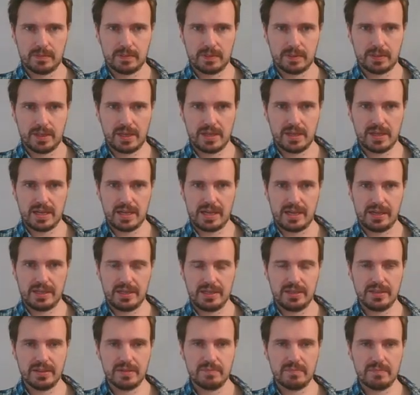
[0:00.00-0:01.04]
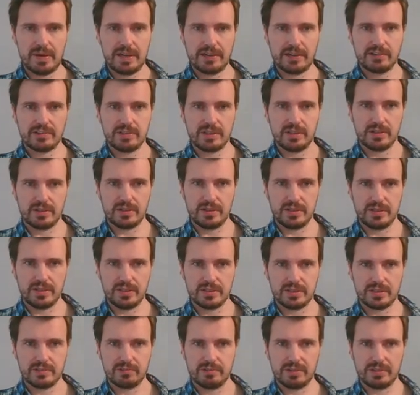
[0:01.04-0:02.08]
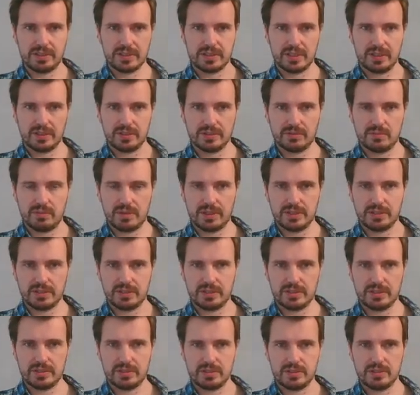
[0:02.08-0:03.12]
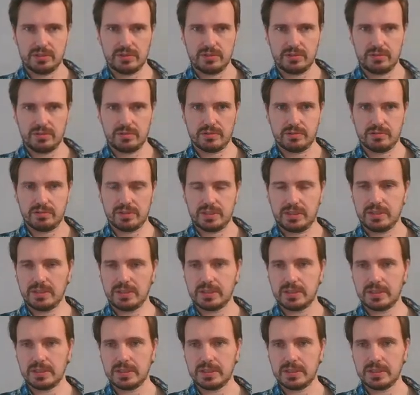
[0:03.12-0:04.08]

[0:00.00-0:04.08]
Okay, and in the battery are these three cells, 1, 2, 3.